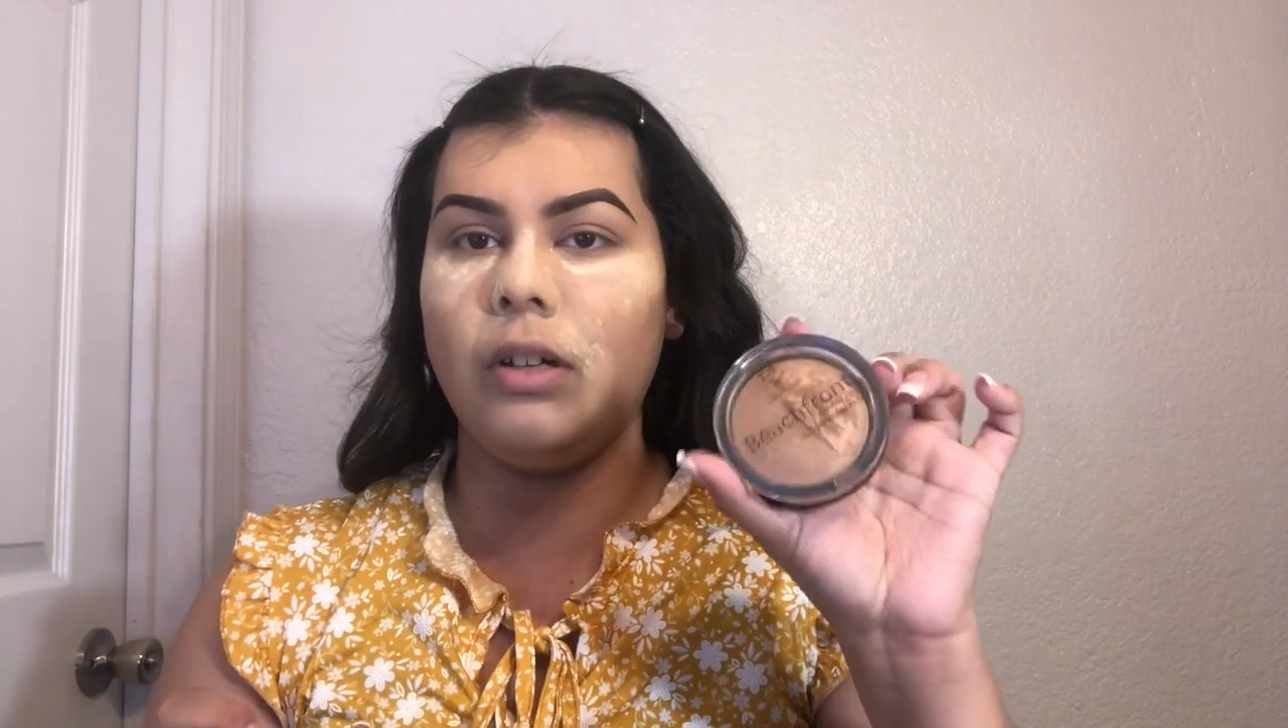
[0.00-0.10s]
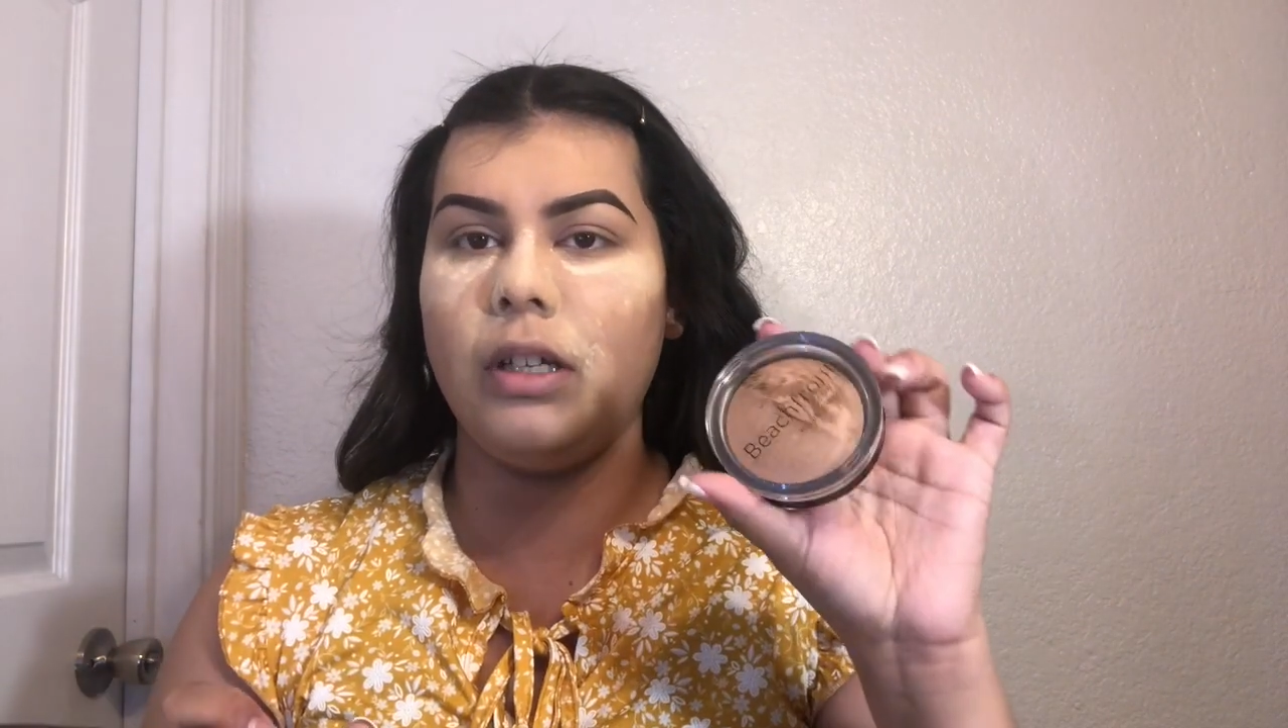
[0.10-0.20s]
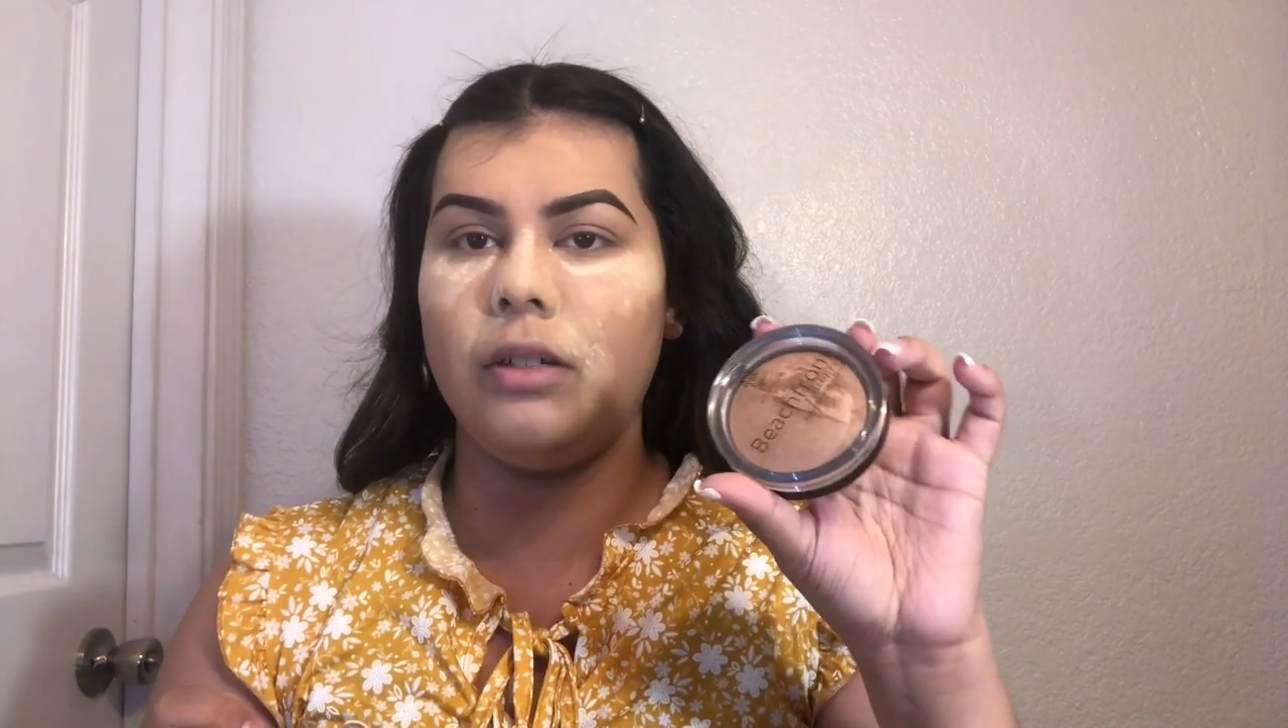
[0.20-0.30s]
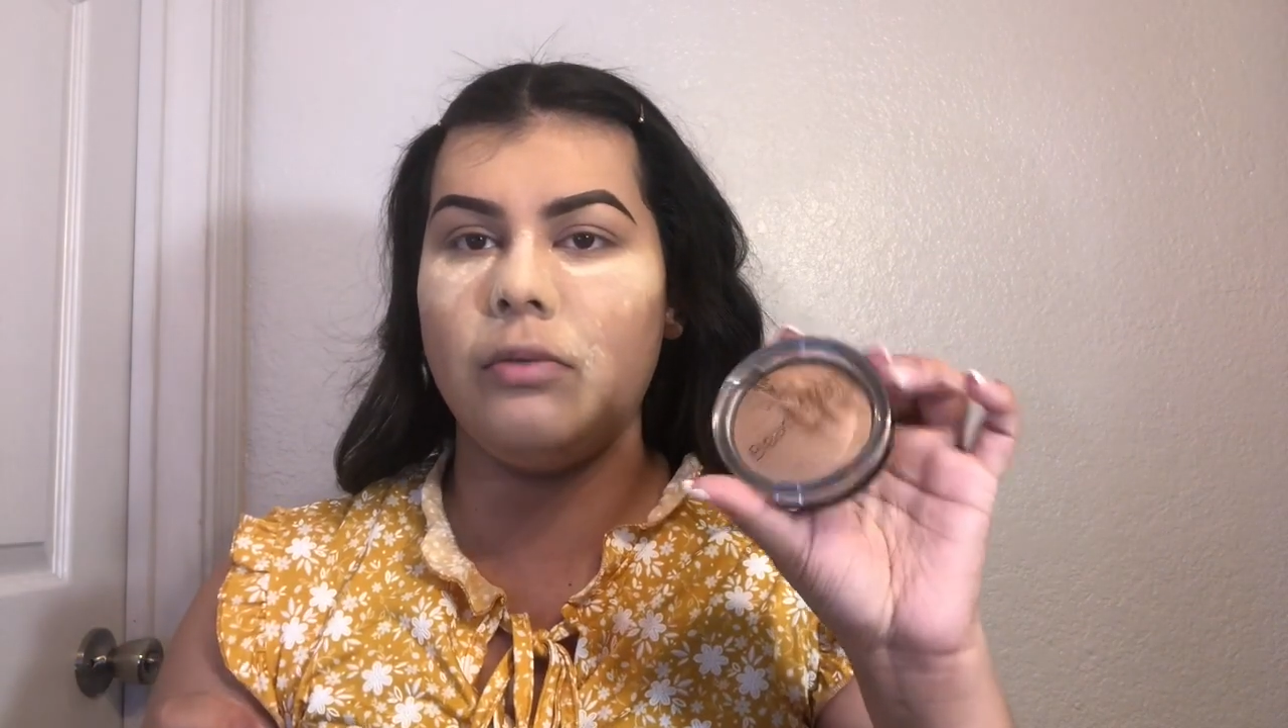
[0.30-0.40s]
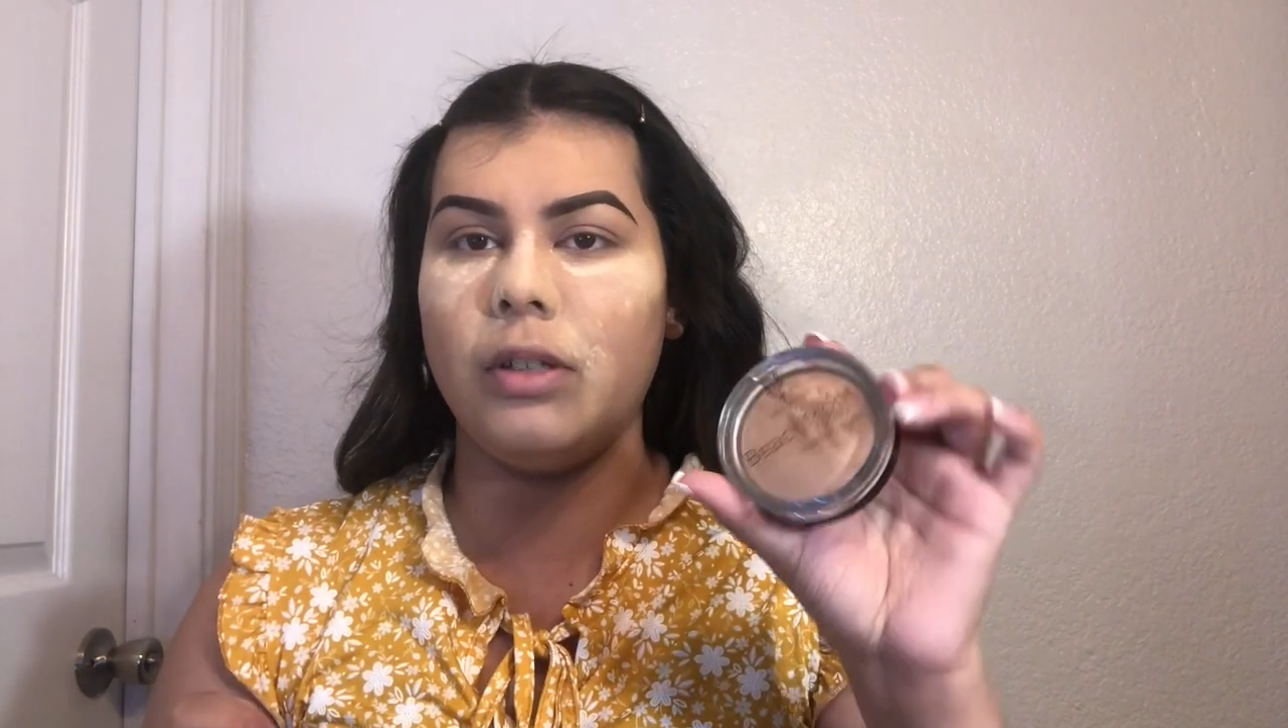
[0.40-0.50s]

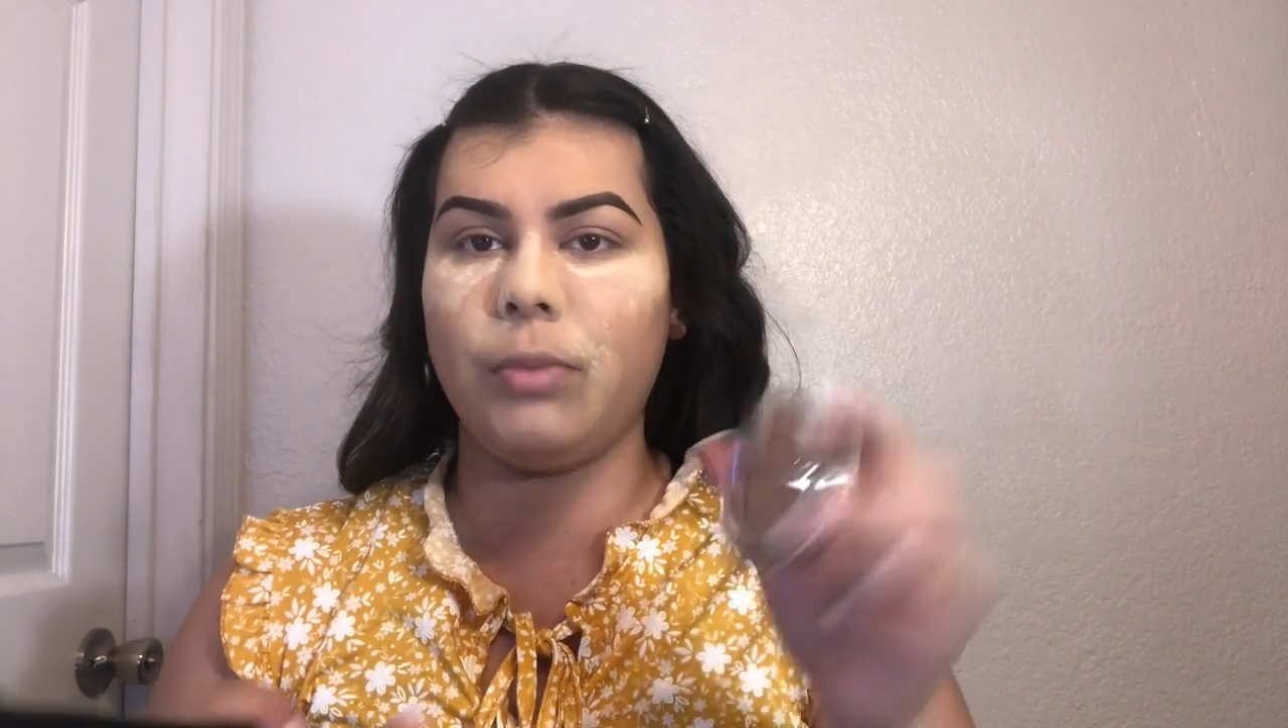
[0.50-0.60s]
in with